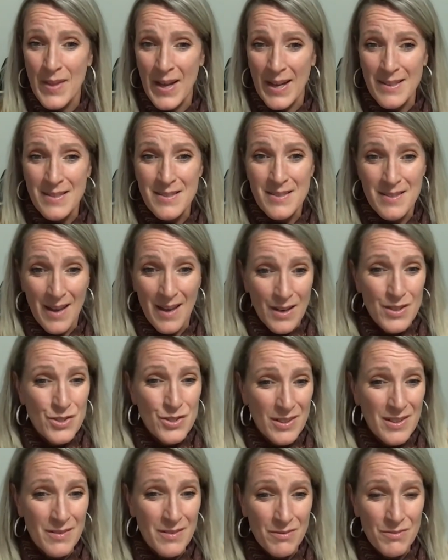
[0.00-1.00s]
that's
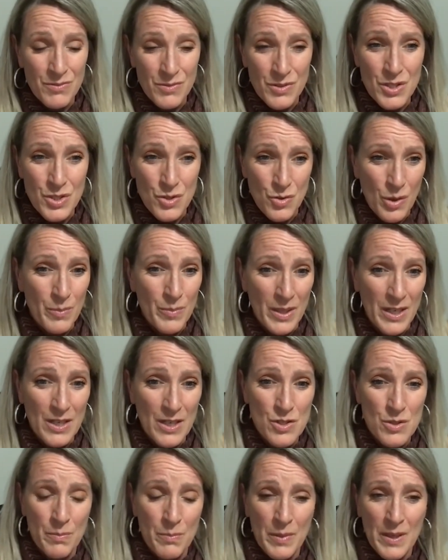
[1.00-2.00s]
actually
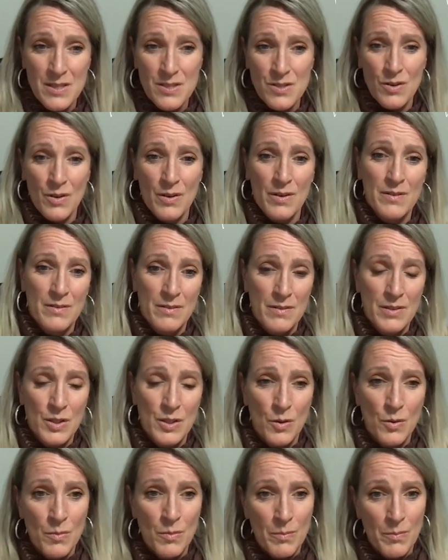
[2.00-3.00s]
discrimination based on,
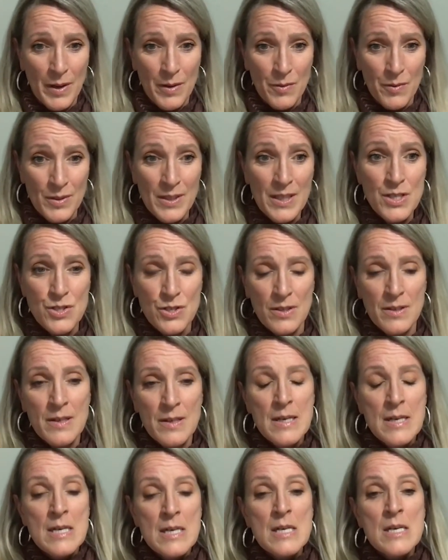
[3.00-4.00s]
my
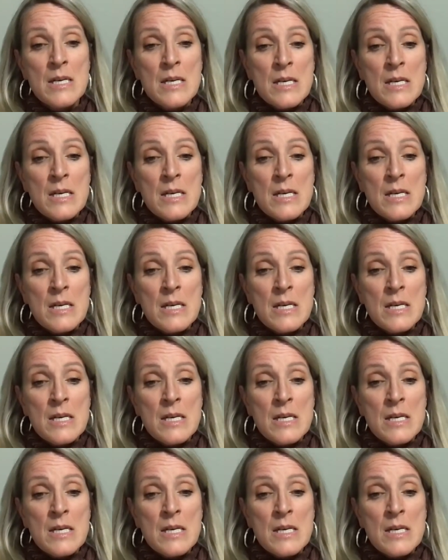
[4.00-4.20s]
religion.